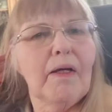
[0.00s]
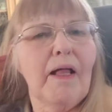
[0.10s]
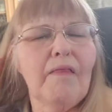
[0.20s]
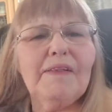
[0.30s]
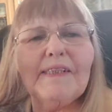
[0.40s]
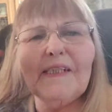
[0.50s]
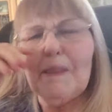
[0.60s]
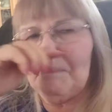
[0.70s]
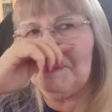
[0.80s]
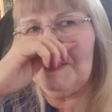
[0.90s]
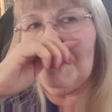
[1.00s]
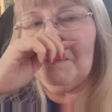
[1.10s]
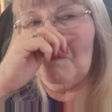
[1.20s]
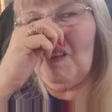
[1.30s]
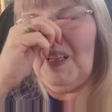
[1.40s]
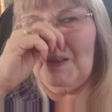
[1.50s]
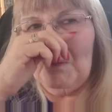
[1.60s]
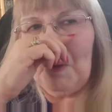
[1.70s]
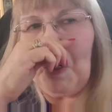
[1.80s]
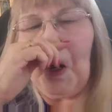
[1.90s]
The slips in the
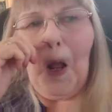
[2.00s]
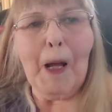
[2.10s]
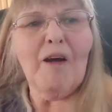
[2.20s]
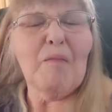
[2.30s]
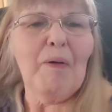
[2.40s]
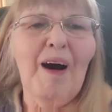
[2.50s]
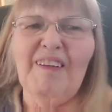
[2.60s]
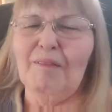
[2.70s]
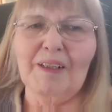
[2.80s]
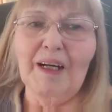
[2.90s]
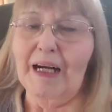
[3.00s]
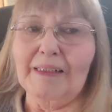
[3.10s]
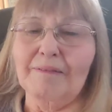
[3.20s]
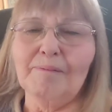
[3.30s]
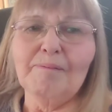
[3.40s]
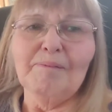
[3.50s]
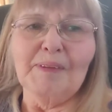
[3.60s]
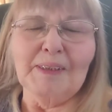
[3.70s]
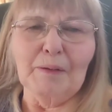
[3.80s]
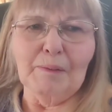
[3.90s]
one pot were gone,
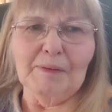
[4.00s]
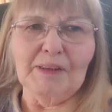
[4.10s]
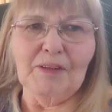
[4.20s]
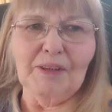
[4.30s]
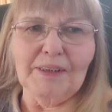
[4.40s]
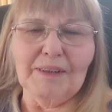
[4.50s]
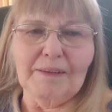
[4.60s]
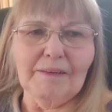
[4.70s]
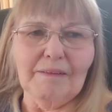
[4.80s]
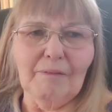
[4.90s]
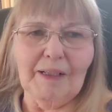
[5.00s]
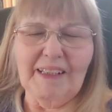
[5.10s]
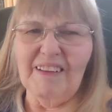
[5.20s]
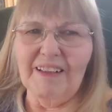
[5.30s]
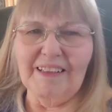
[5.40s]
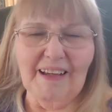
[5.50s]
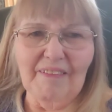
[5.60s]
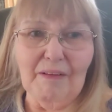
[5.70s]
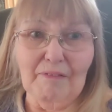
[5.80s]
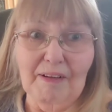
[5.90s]
so it was just when I dug down I